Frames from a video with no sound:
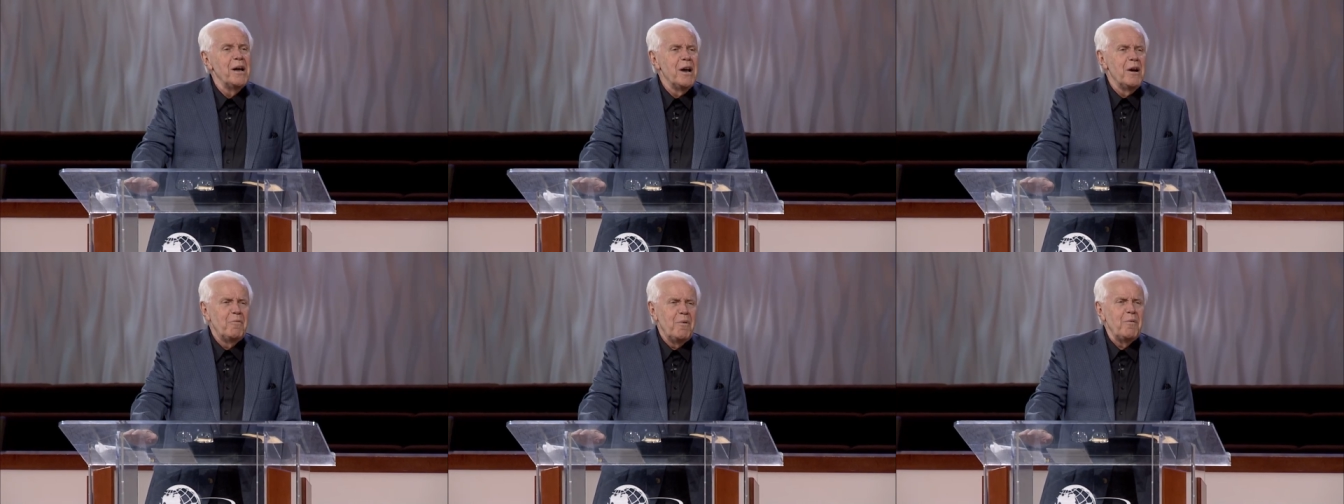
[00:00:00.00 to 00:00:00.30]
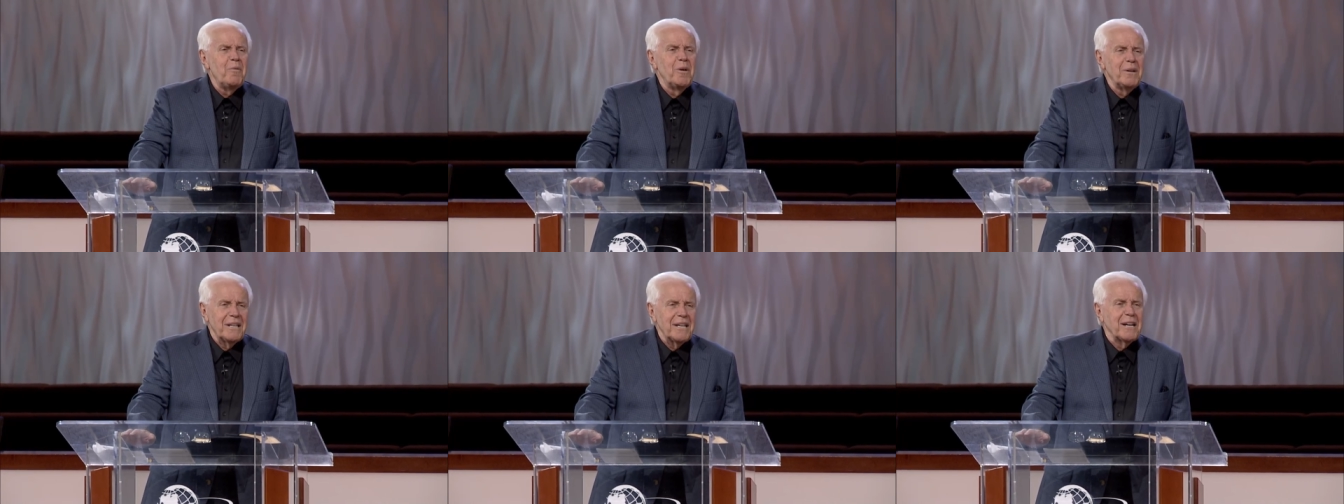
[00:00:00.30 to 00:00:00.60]
We
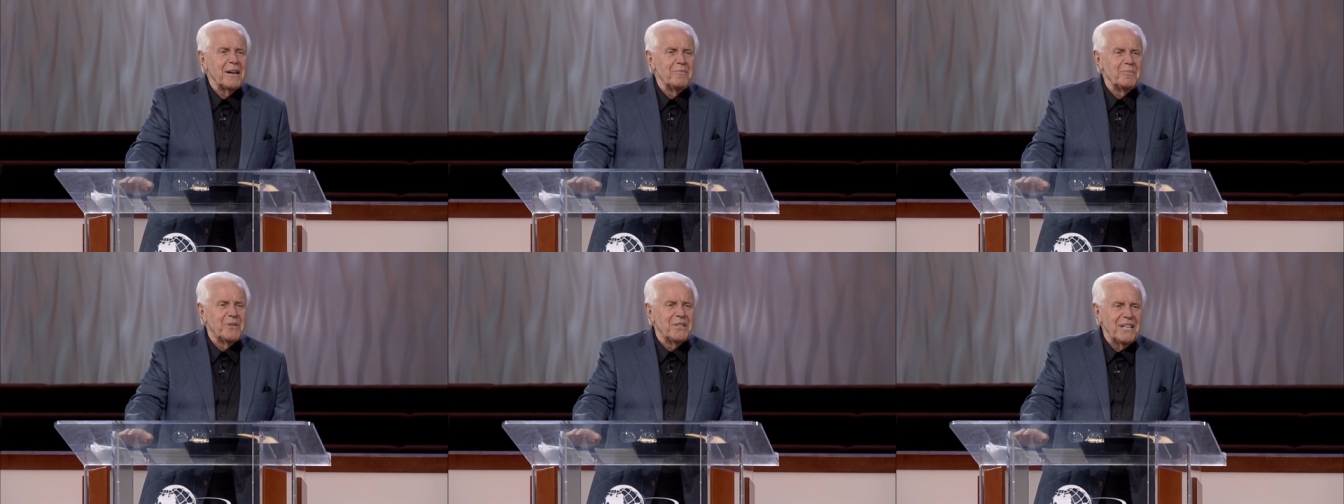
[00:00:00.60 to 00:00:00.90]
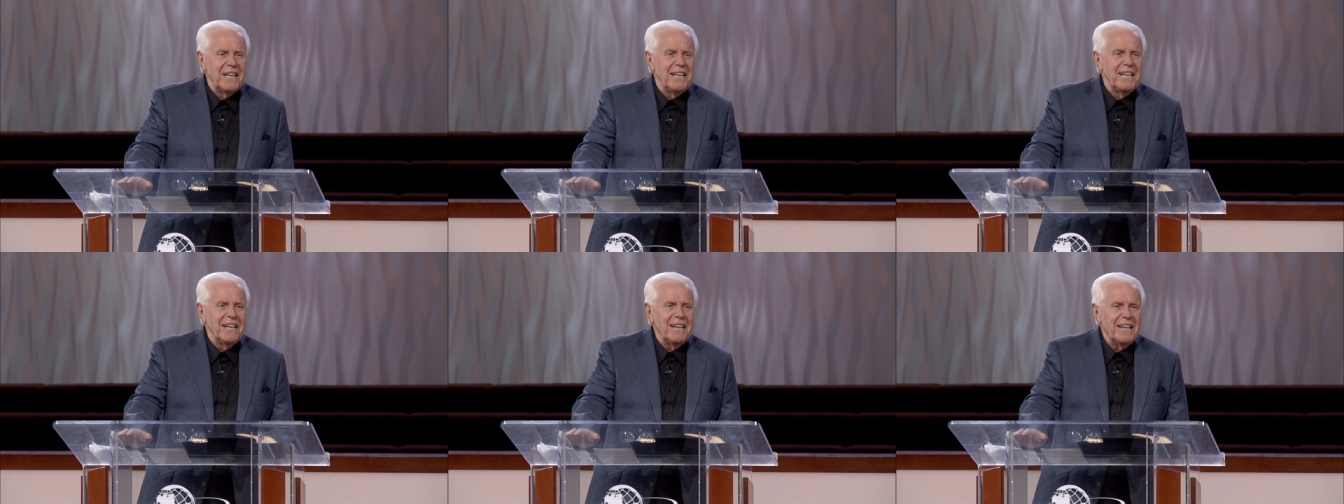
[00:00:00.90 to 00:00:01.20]
wanted to come
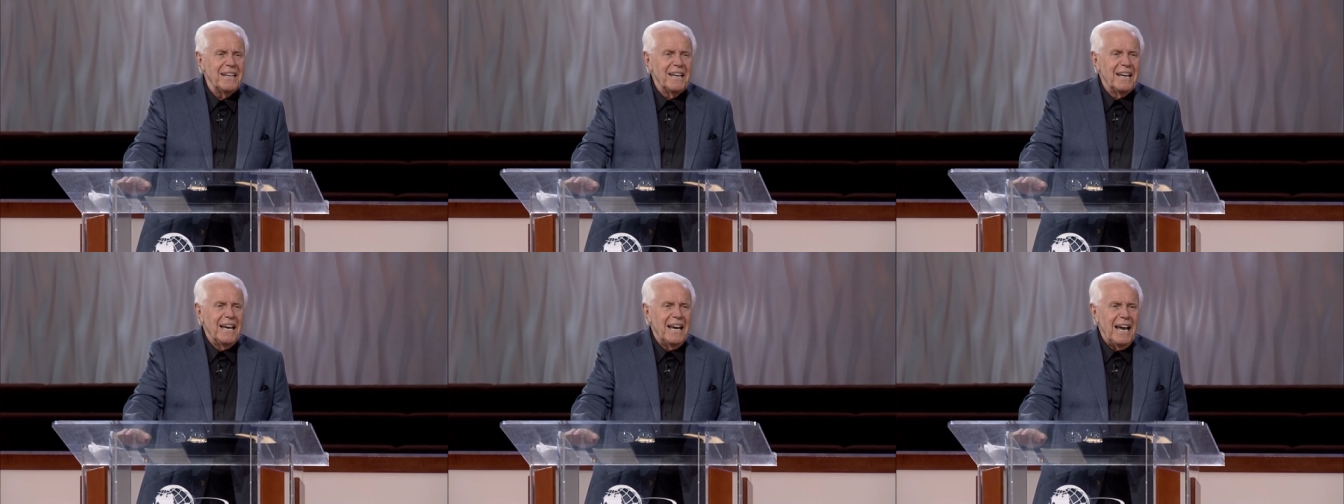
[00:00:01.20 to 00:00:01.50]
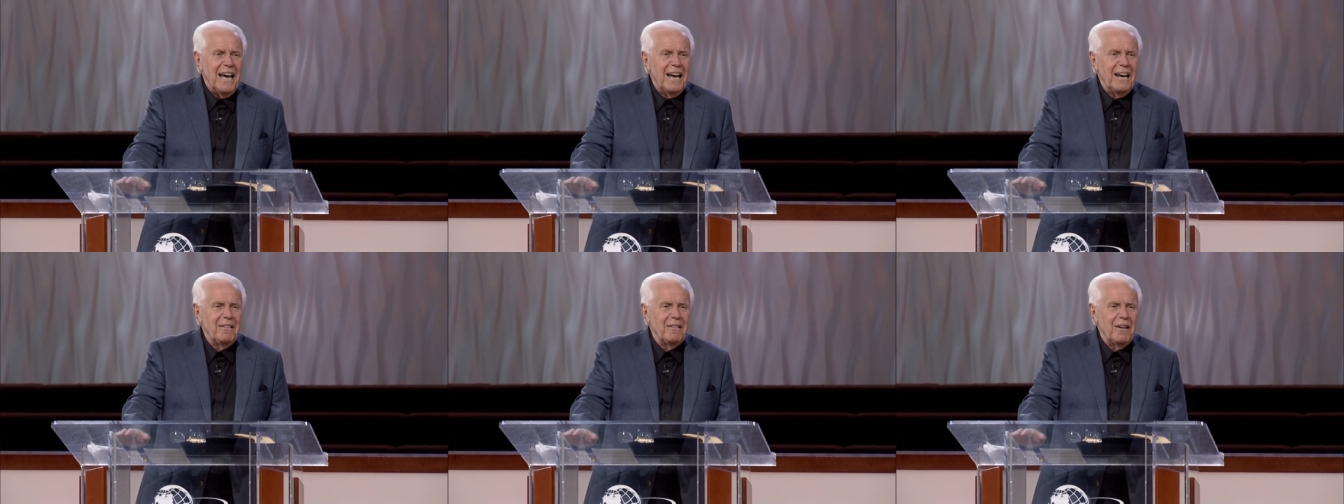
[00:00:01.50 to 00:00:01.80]
see you,
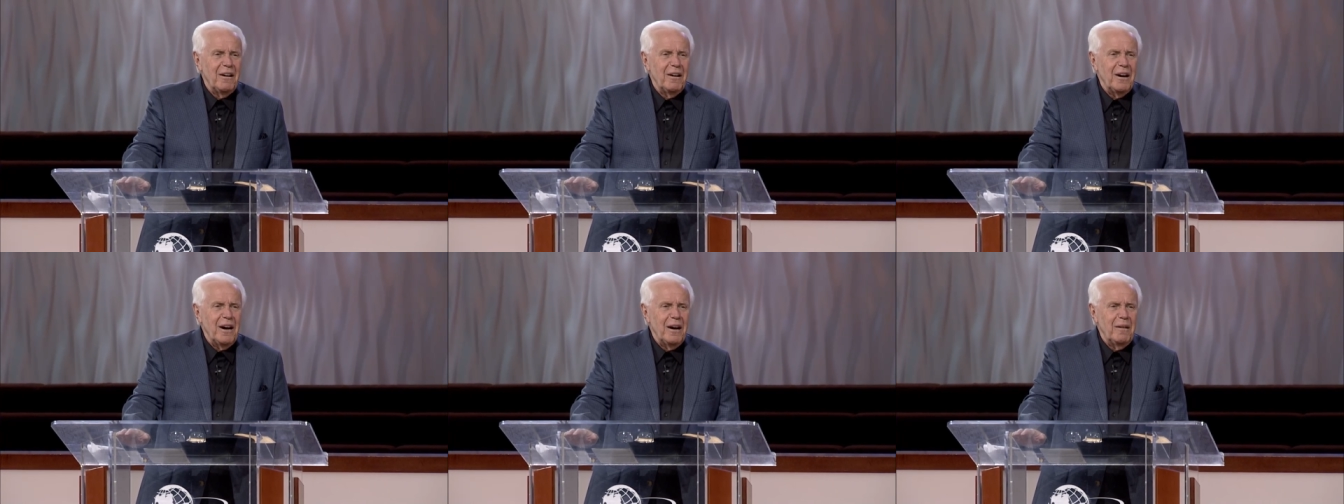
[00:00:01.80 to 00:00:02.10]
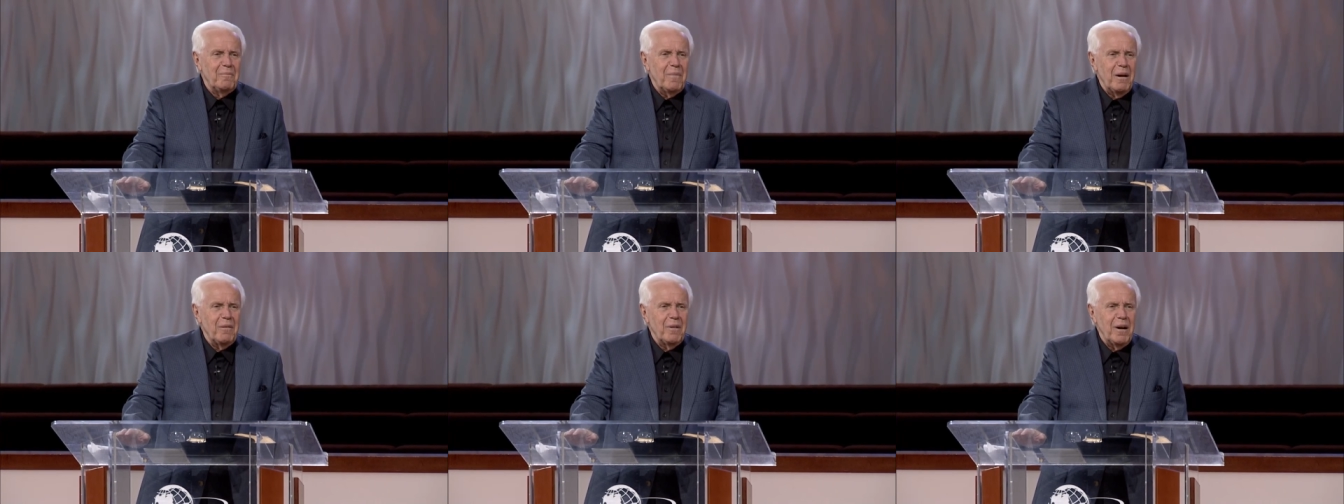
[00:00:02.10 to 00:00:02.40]
and uh, uh
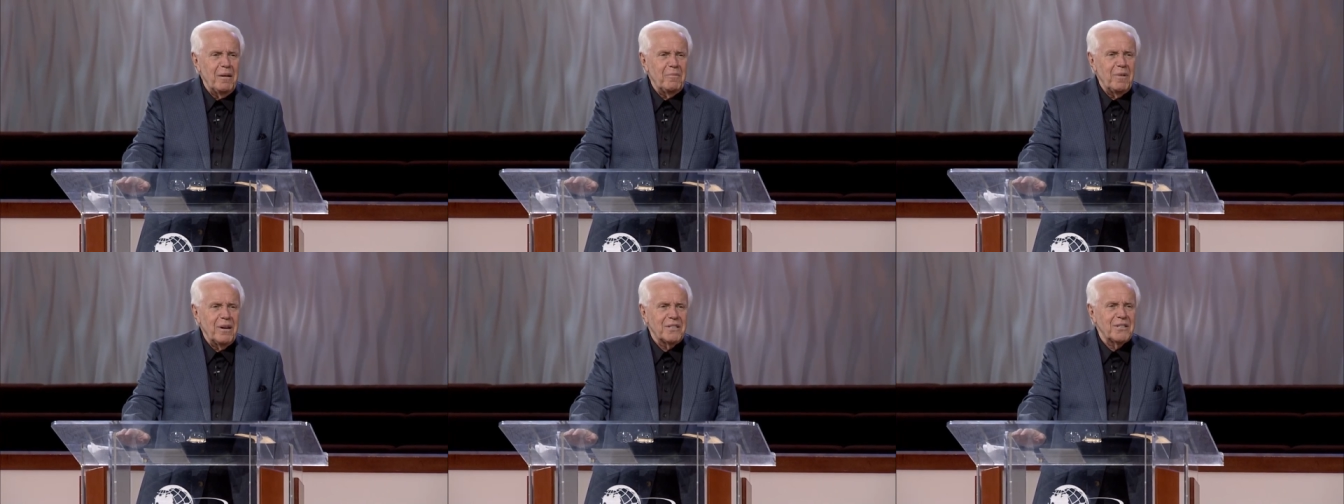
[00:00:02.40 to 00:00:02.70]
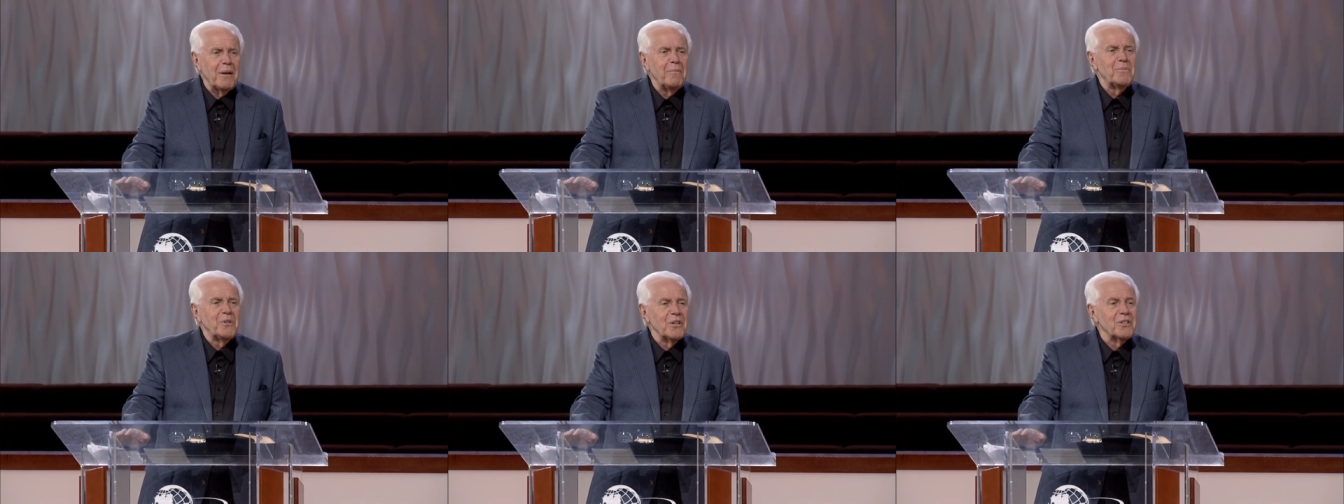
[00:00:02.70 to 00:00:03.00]
but uh,
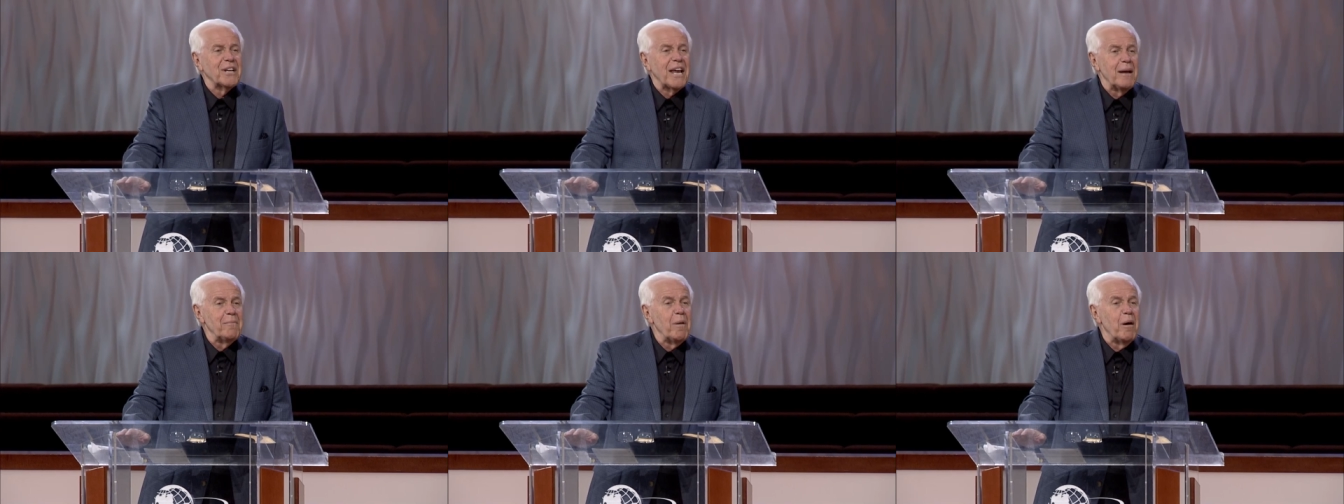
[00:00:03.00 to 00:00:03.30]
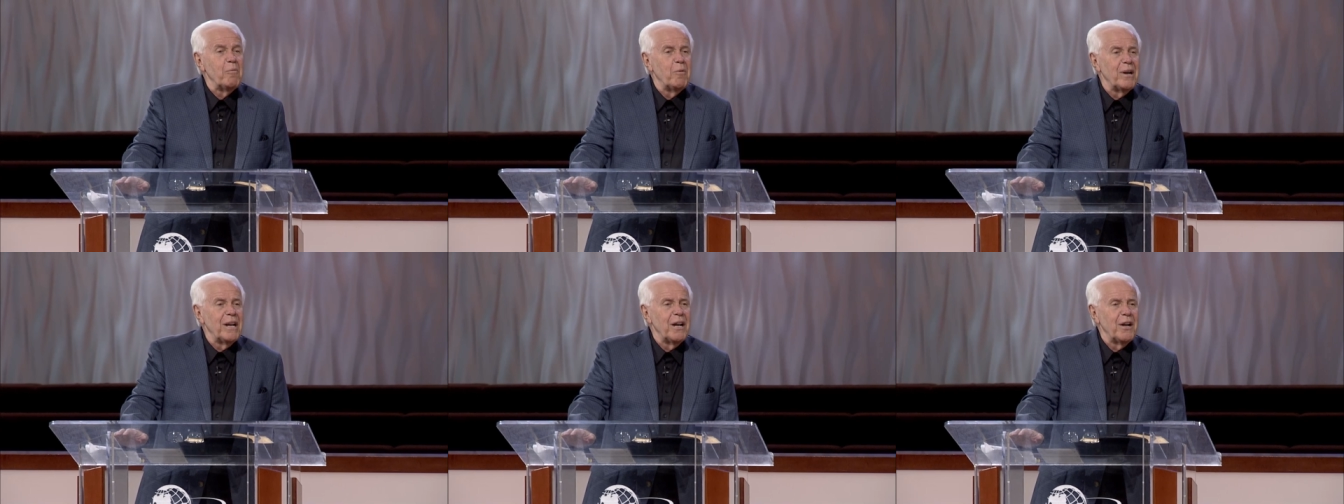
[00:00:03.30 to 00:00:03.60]
something just came up
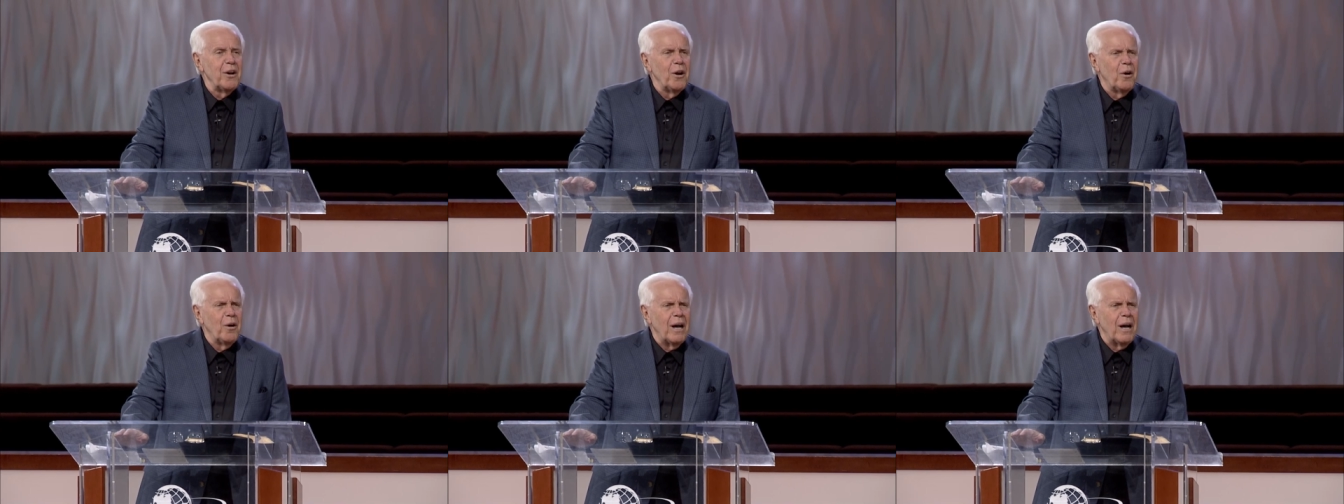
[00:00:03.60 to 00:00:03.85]
we didn't know.